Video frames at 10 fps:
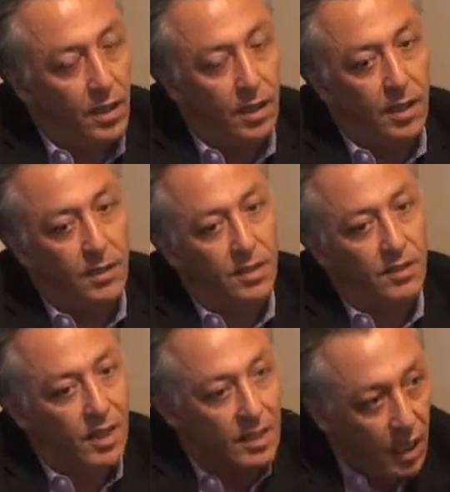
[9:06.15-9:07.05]
the
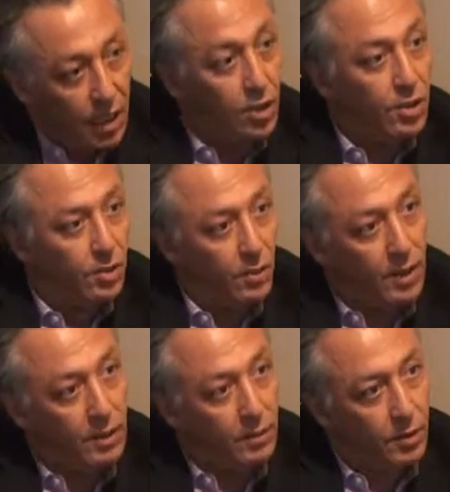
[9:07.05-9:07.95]
civilizational
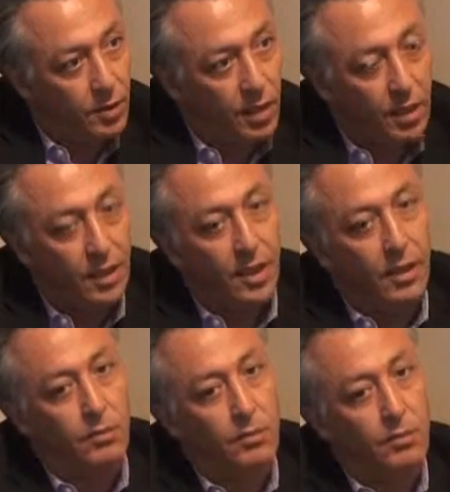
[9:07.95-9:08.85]
weight of Turkey,
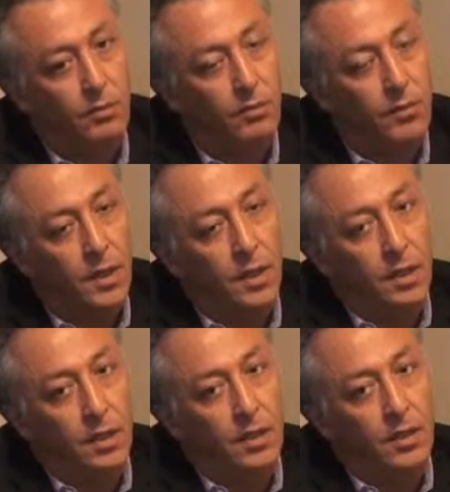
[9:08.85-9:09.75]

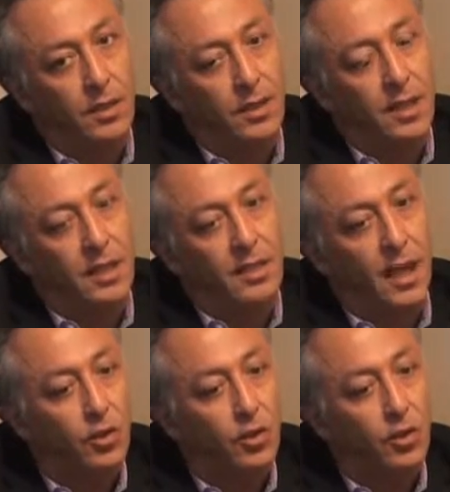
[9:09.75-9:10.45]
the